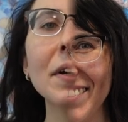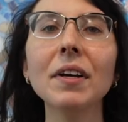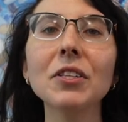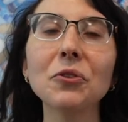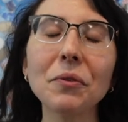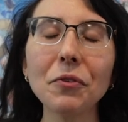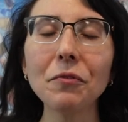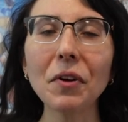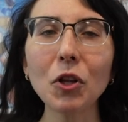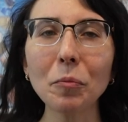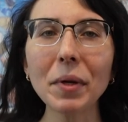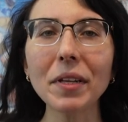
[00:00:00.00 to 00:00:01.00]
So if you
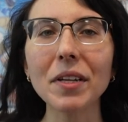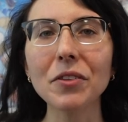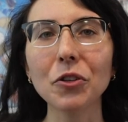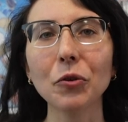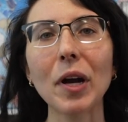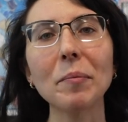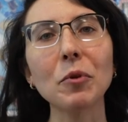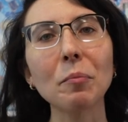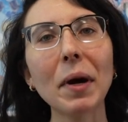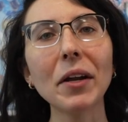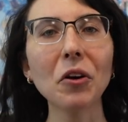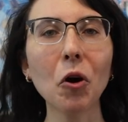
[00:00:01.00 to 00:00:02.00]
follow me on Instagram, you
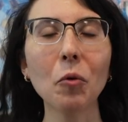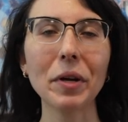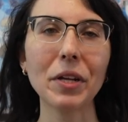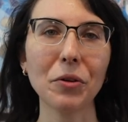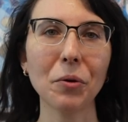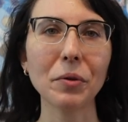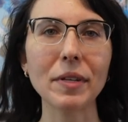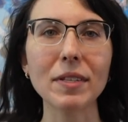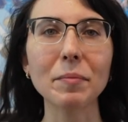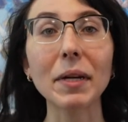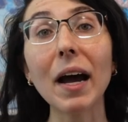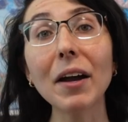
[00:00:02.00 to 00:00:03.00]
might already know this,
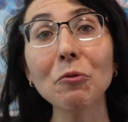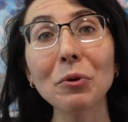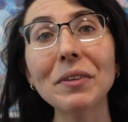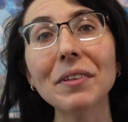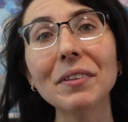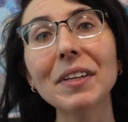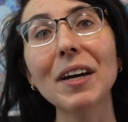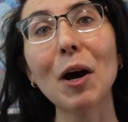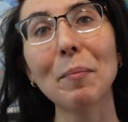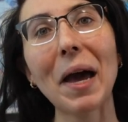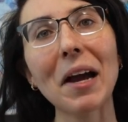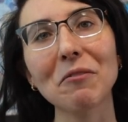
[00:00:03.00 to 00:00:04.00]
but I recently got
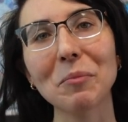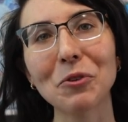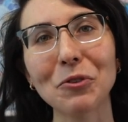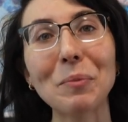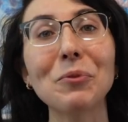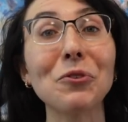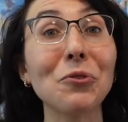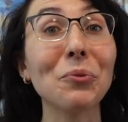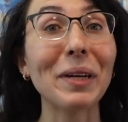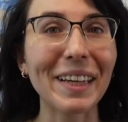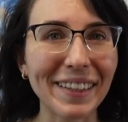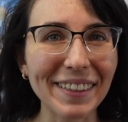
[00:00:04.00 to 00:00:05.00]
back from a trip to
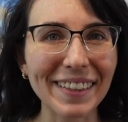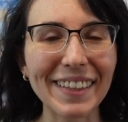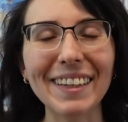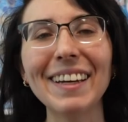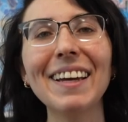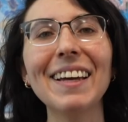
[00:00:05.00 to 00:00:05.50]
Italy.